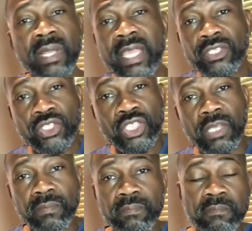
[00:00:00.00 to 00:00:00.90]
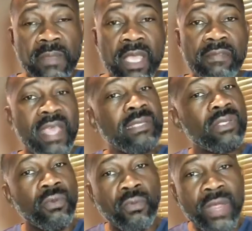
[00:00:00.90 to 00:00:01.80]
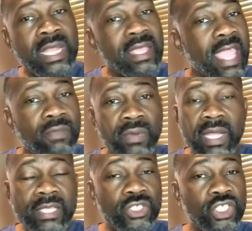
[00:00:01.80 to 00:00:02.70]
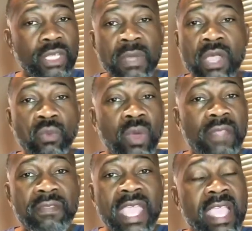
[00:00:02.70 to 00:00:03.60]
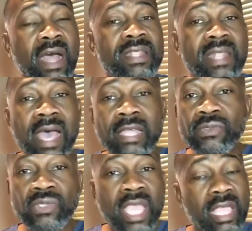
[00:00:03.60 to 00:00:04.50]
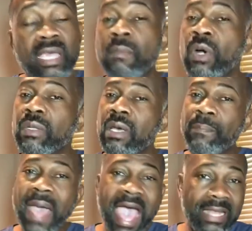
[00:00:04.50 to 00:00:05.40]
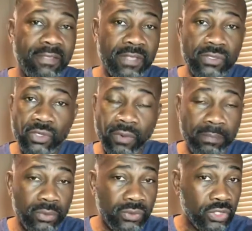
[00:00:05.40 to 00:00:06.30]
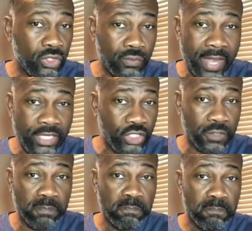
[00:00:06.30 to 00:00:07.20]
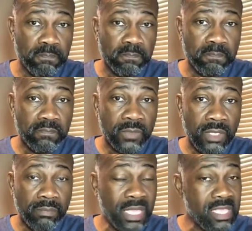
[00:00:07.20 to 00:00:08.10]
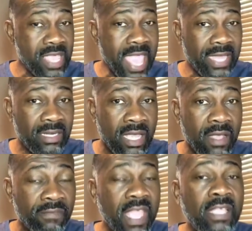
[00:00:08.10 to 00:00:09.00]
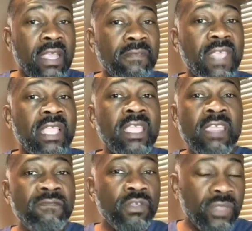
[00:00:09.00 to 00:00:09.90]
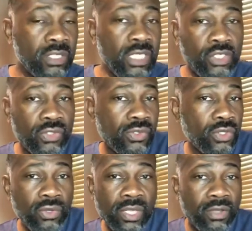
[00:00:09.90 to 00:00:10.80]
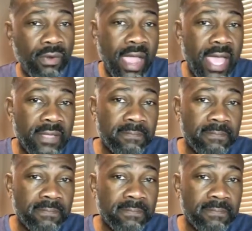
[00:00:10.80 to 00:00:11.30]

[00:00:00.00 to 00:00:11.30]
relationship. That's a renegade relationship when they are not saying, come on up out of this crippled situation. But yet, they give you the tissue so you can cry.